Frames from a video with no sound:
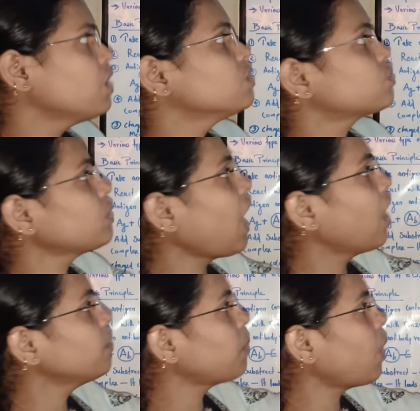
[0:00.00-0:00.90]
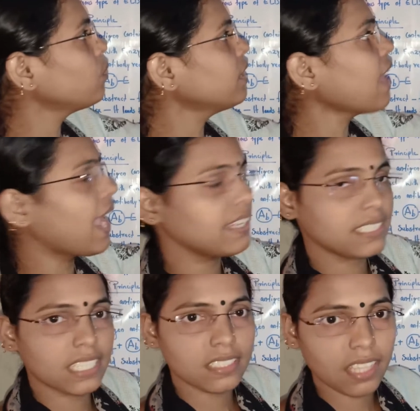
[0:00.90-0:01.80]
So the unbounded
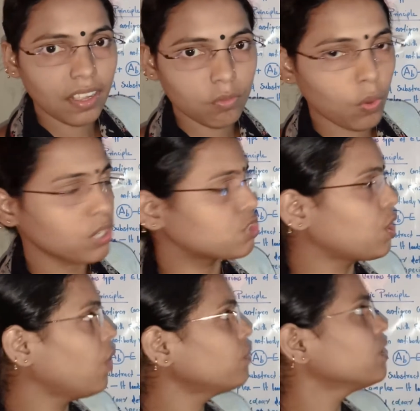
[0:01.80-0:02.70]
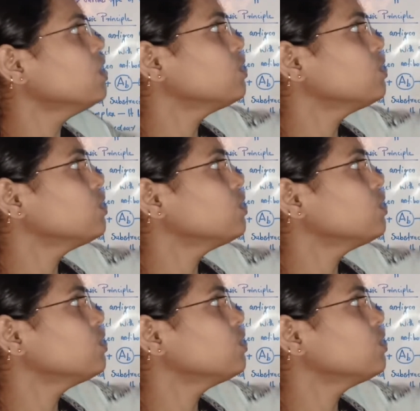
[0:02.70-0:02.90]
antigens are washed out.